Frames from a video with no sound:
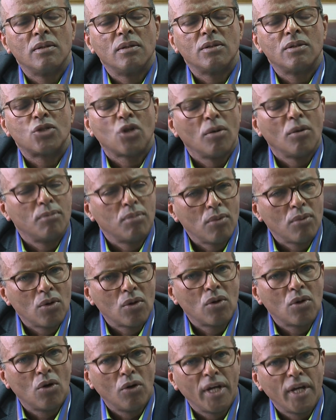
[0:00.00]
Tob
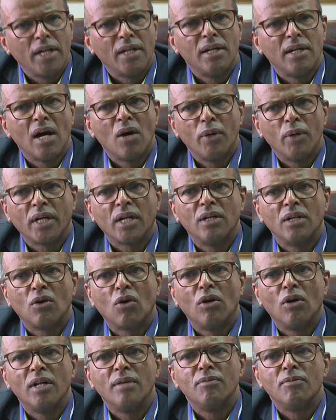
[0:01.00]
Cohen, now we can
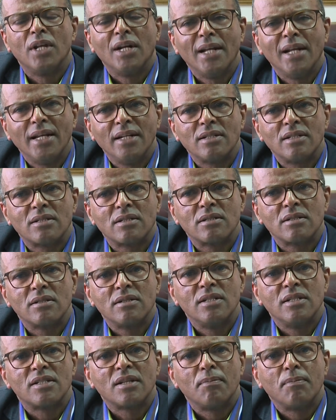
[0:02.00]
call him the late,
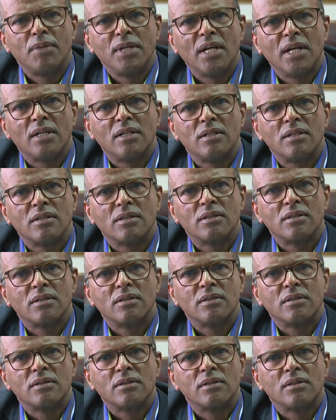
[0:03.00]
disappeared
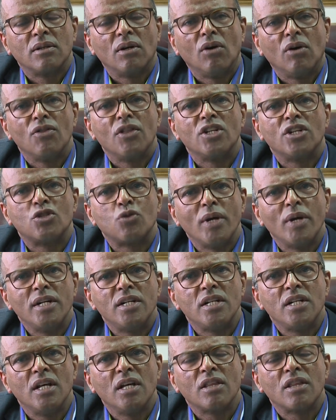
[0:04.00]
on the
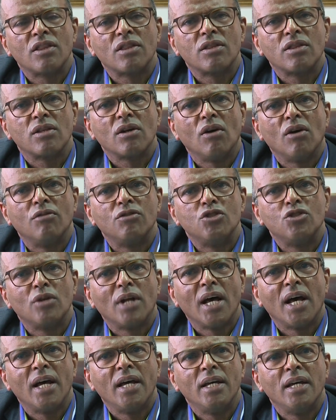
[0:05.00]
20th of
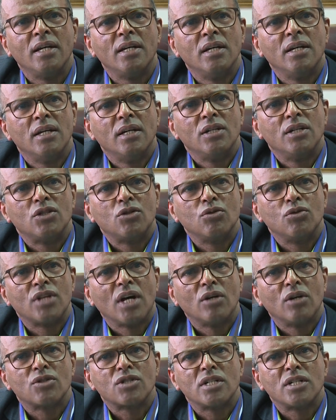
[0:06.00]
July
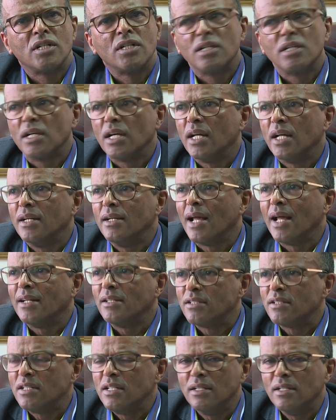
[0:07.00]

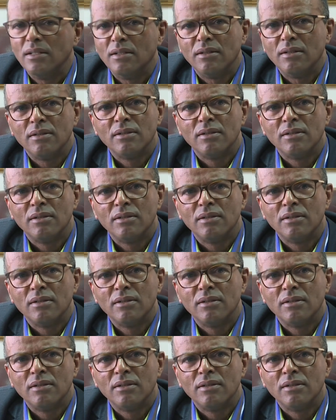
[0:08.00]
2019,